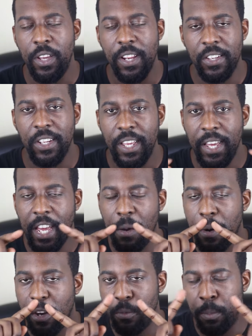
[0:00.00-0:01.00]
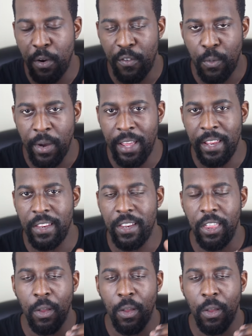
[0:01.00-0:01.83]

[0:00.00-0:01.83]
you can see here it works both ways.